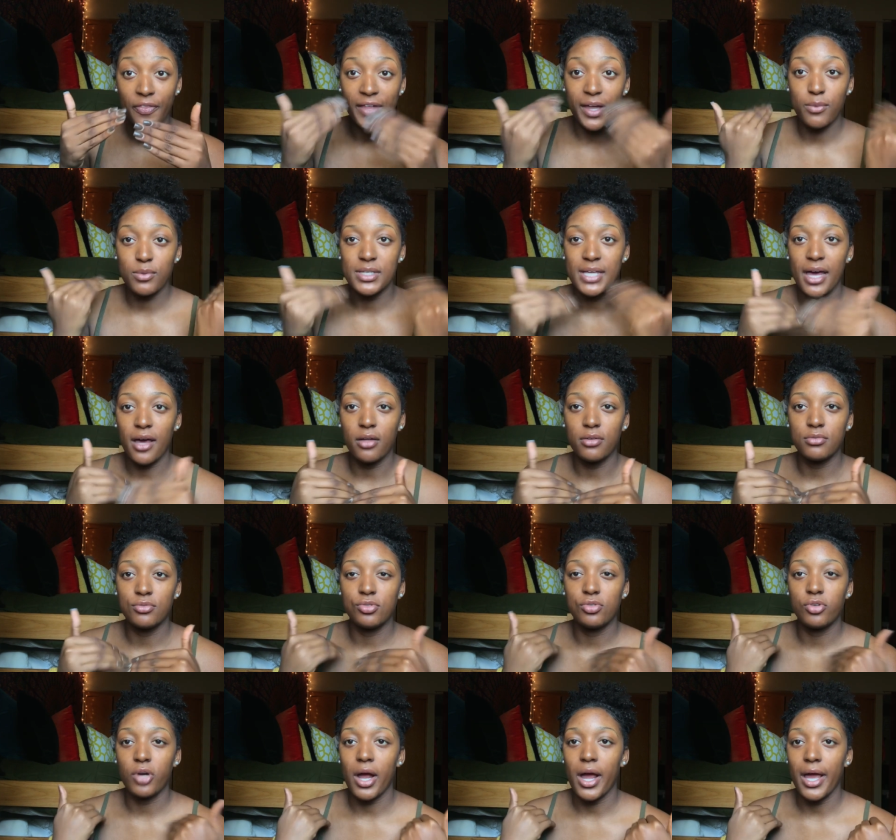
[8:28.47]
That was how
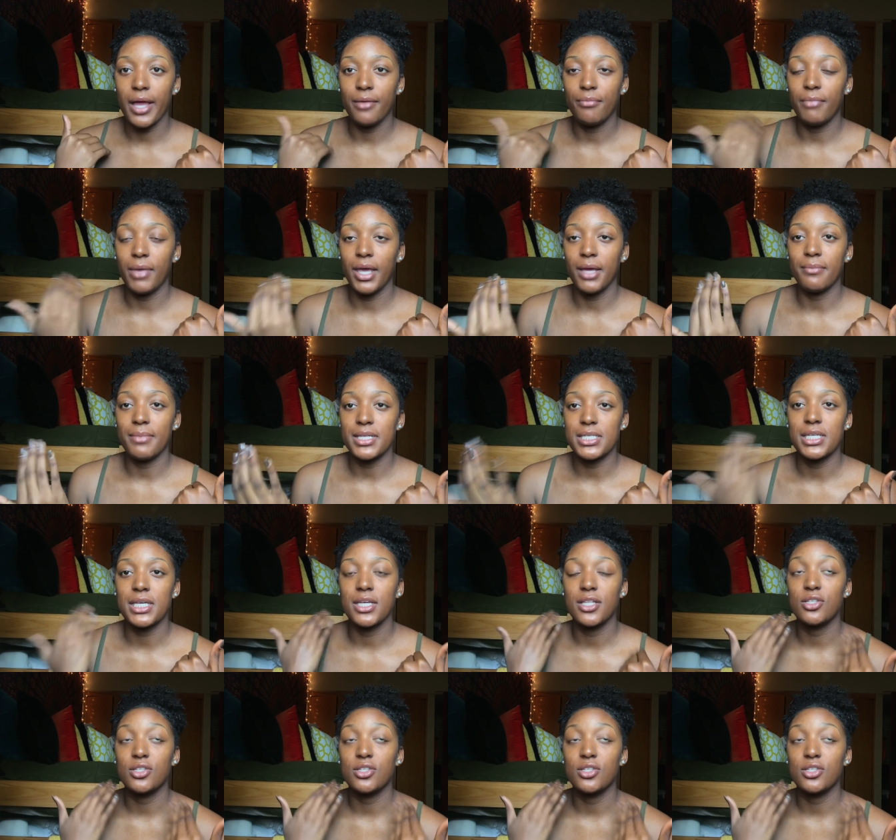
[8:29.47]
dry it made my skin.